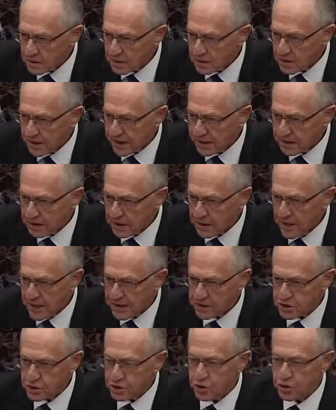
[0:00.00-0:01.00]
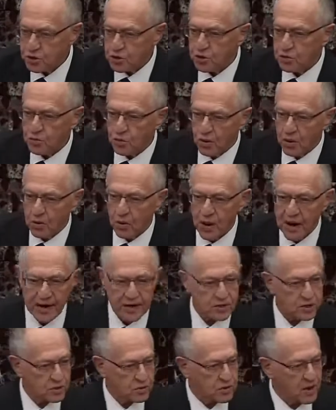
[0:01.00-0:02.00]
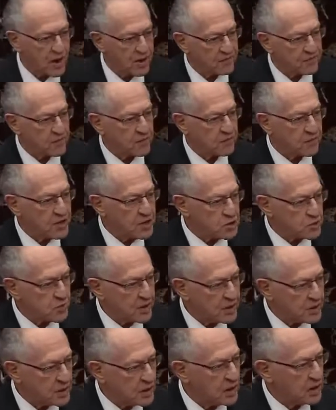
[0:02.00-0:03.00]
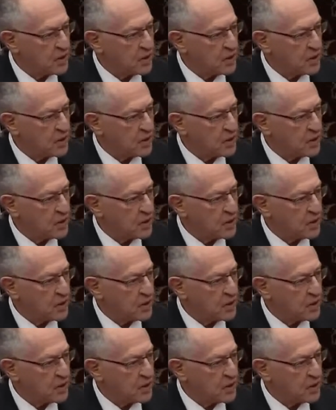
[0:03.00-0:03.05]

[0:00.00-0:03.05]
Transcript: that the Constitution requires a crime for impeachment,